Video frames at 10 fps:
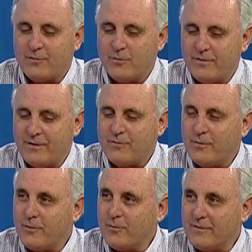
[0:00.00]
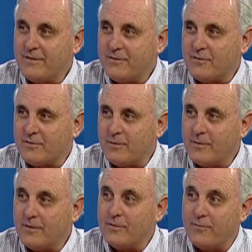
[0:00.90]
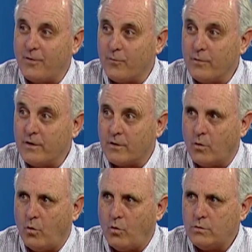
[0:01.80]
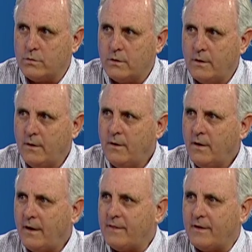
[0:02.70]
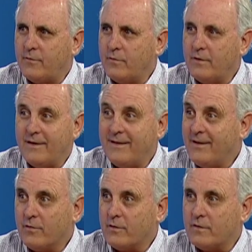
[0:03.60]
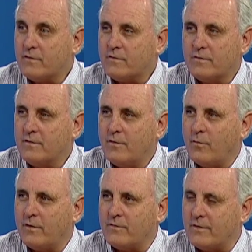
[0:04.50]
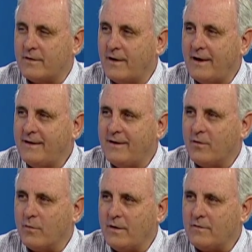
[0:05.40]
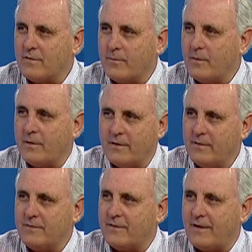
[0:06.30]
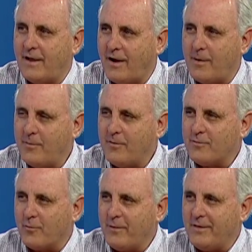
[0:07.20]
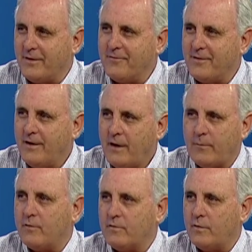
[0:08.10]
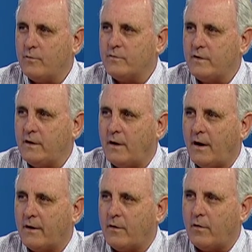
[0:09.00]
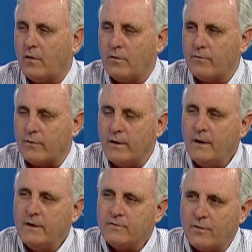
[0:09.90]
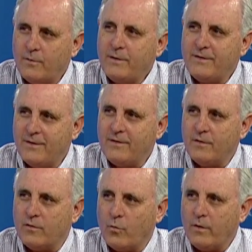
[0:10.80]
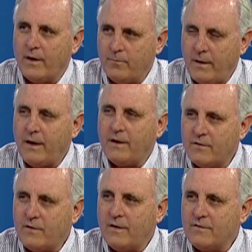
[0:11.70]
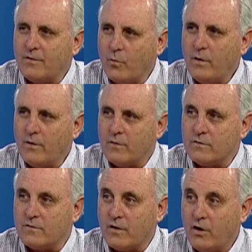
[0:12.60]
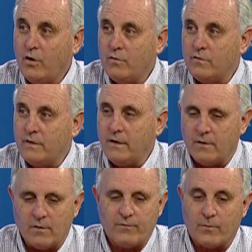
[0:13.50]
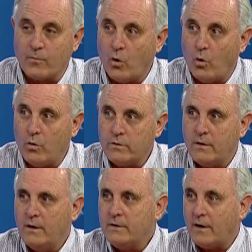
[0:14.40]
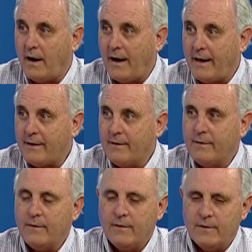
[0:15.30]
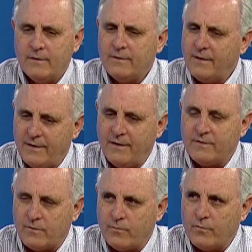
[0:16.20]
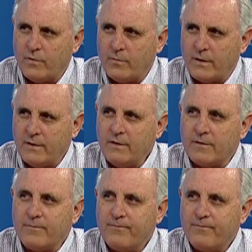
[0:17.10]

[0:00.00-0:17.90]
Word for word: right? this, this, winter was interesting because it you was. felt really cold. Yeah. And then, and here it is, you know, what is it, 90 degrees? I mean, at least in Anaheim Hills where we live. Yeah. I mean, it was, it was heat, hot all, all, over. So, I mean, you know, the, making a change in the windows is a huge deal. It is. cold to hot. Yeah. It's a really big deal.